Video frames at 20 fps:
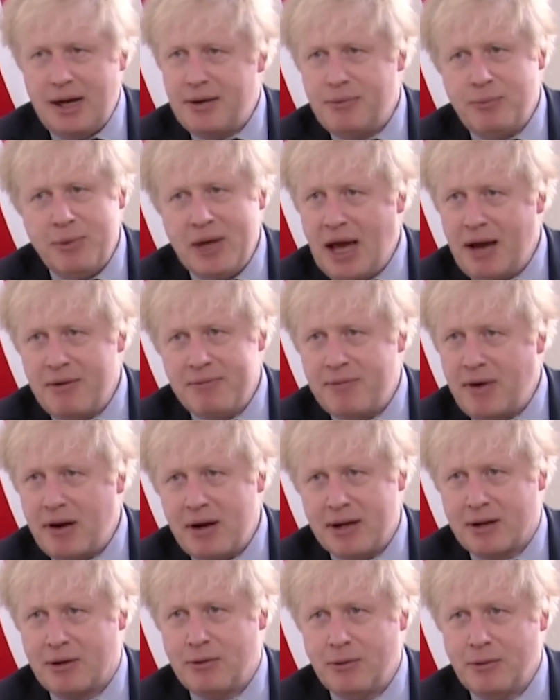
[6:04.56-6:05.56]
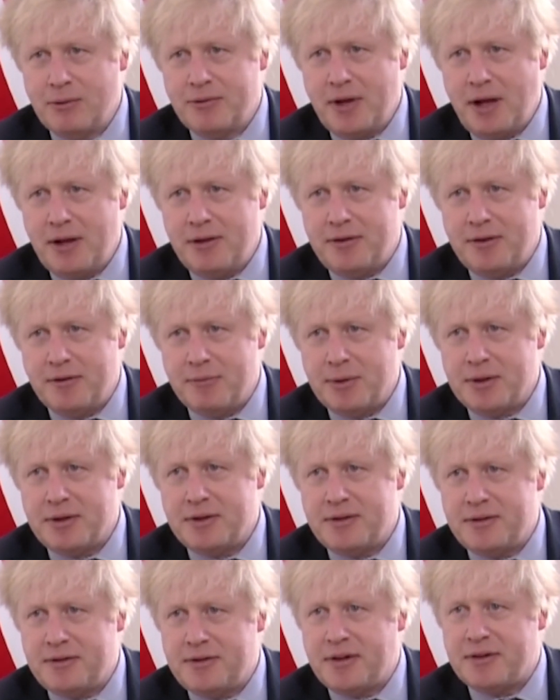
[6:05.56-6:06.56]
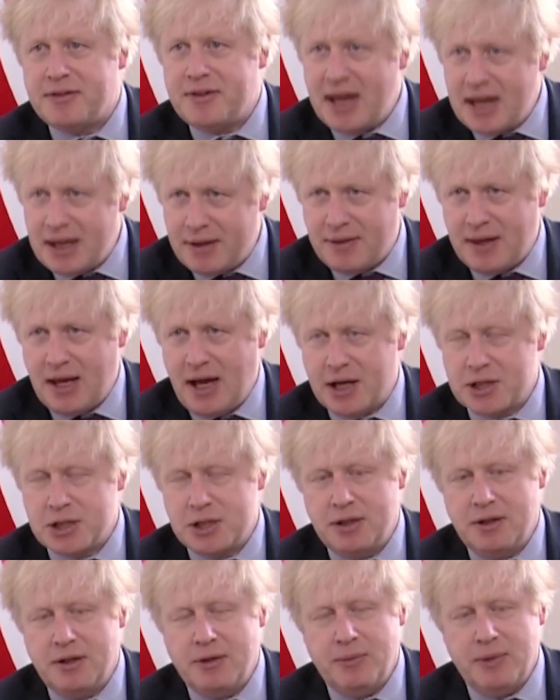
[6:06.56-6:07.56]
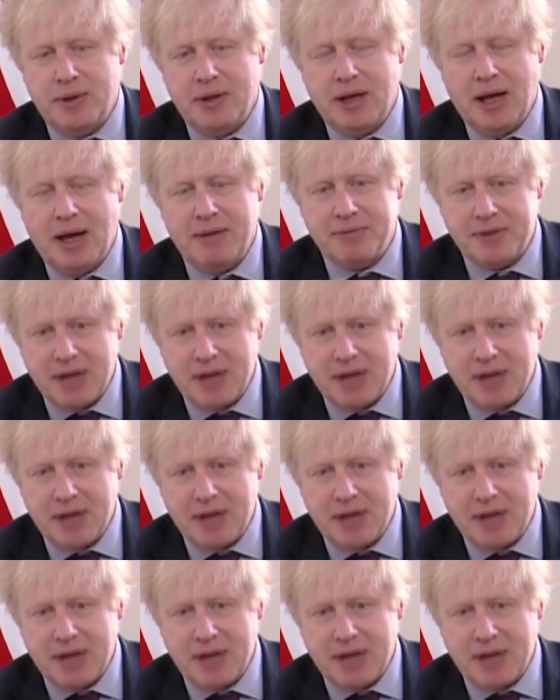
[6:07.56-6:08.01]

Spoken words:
we have very little alternative but to take the action that we have